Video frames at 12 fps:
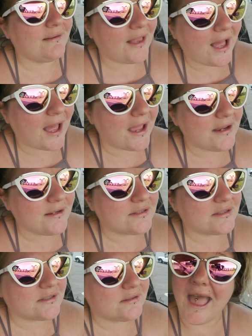
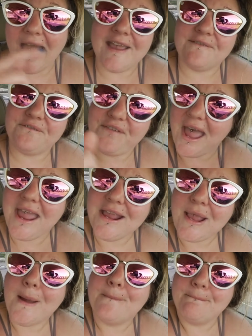likes a
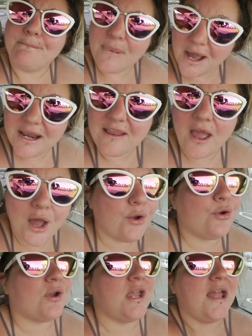fake, money
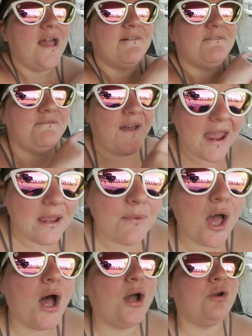hungry, fame
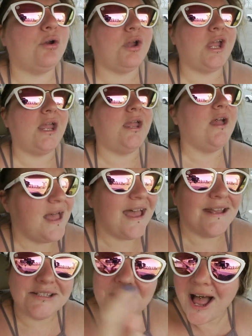hungry,
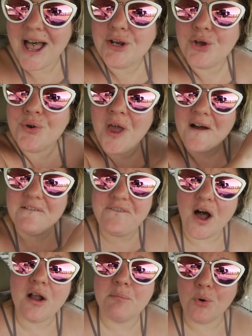entitled
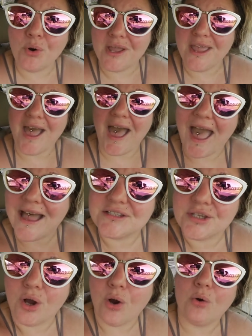fuckboy
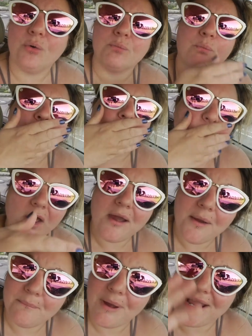asshole.
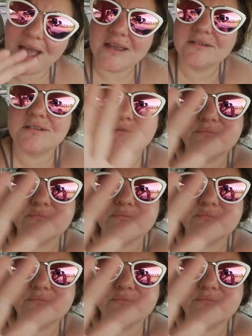Mwah. Bye, guys.